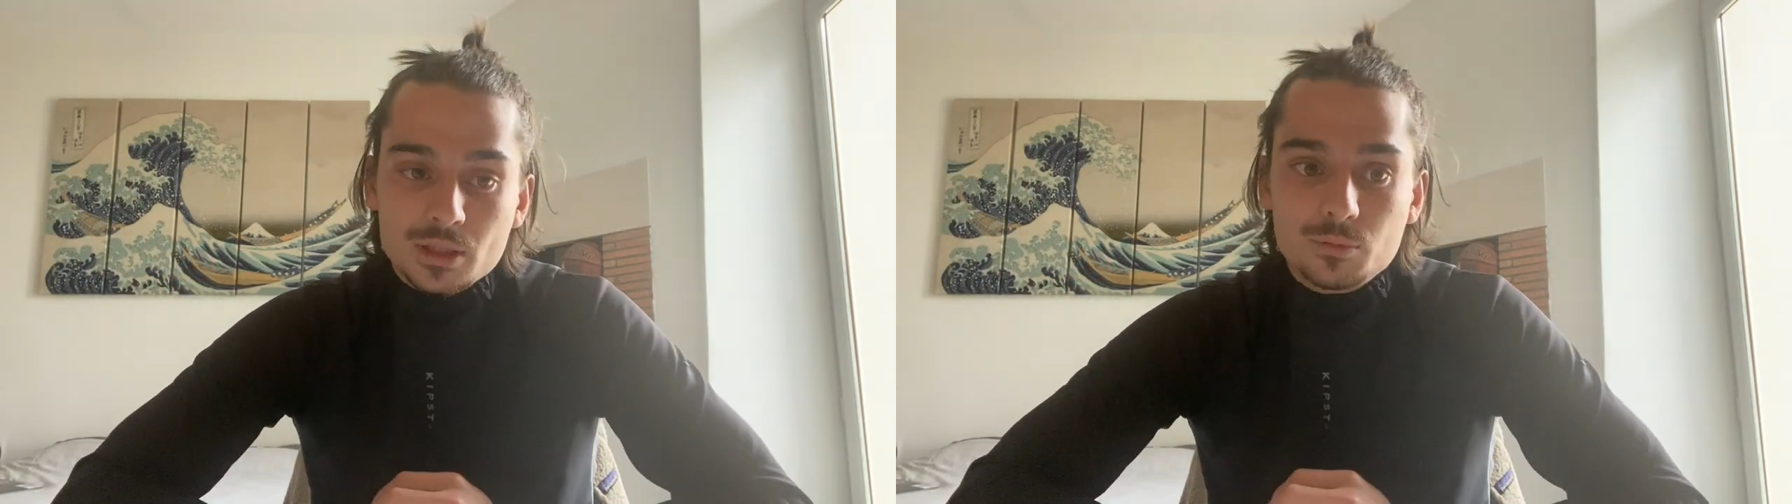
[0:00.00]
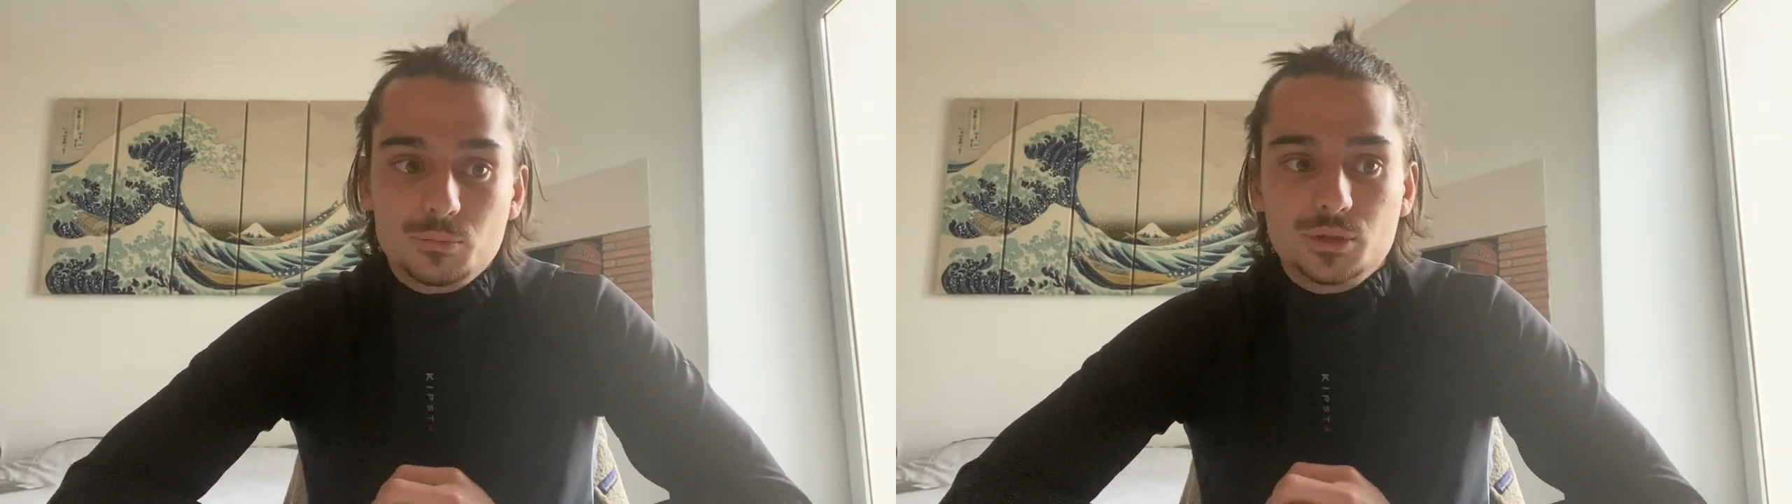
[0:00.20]

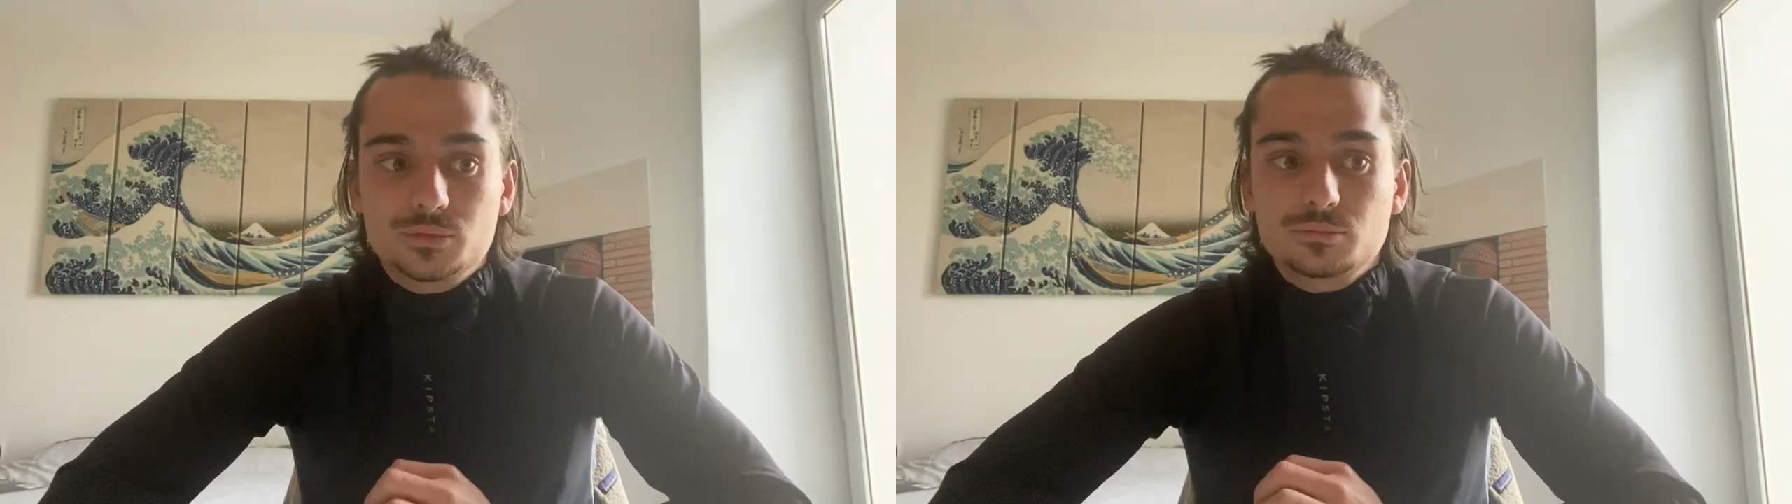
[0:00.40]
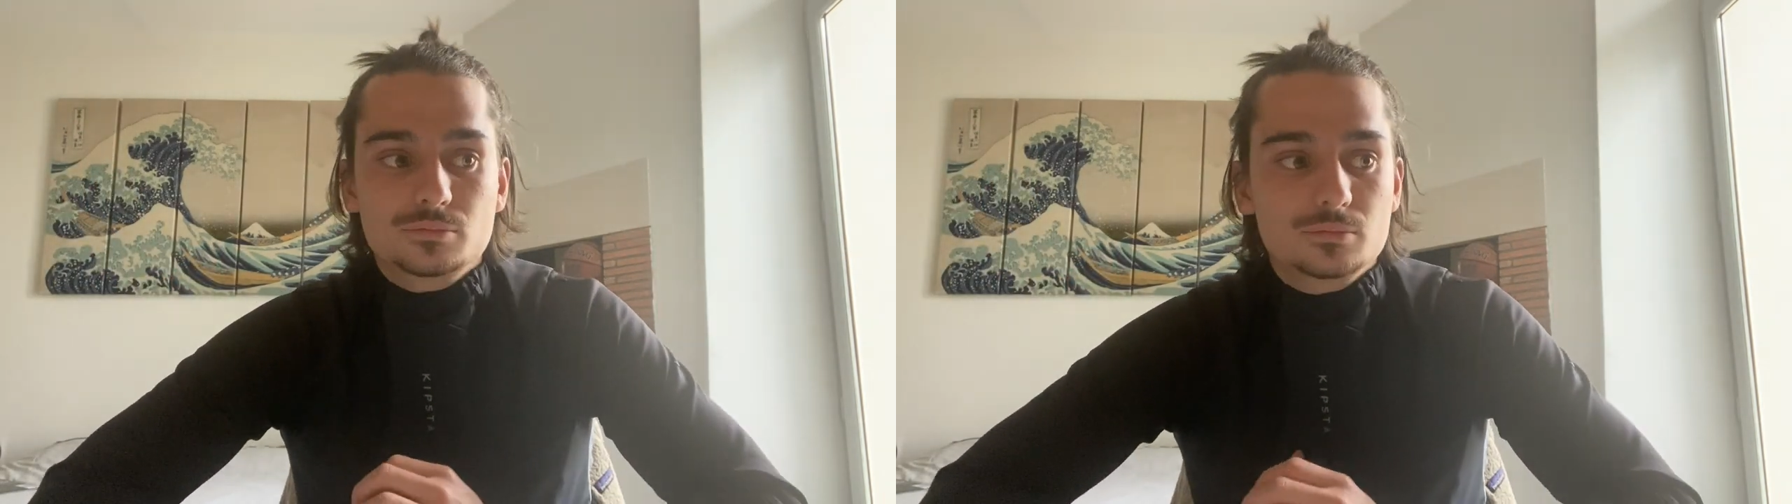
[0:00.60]
but
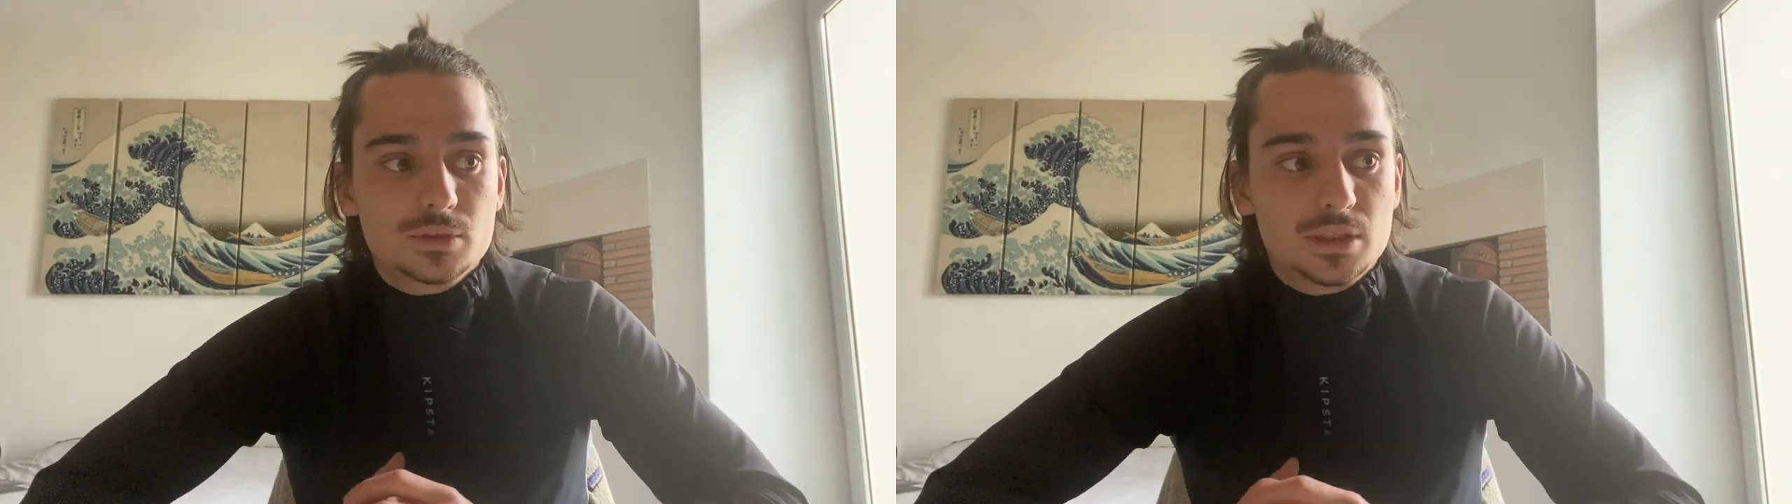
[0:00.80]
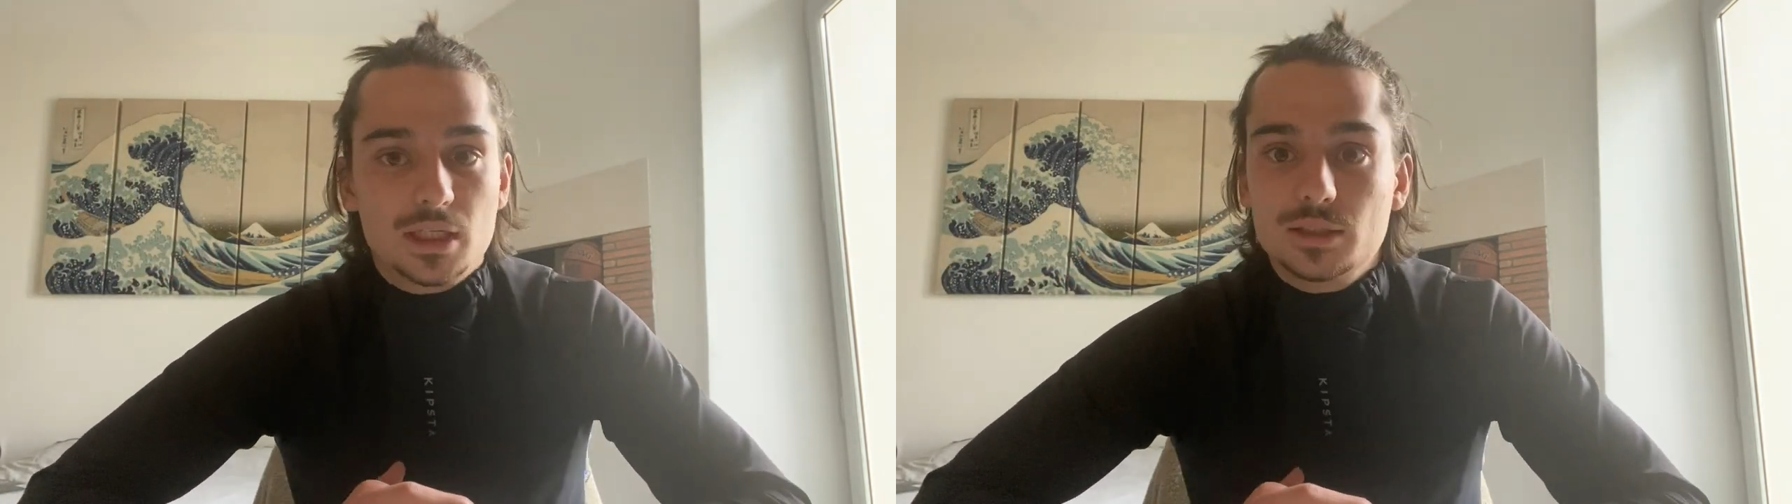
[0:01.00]

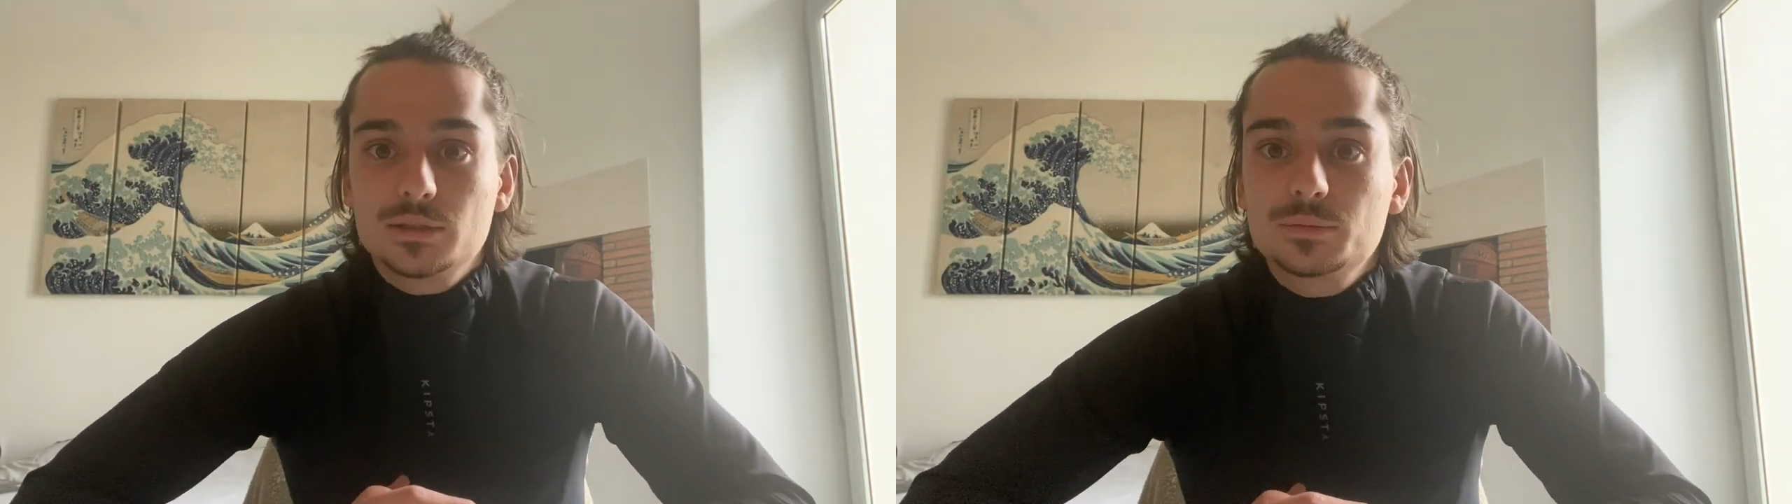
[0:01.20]
yeah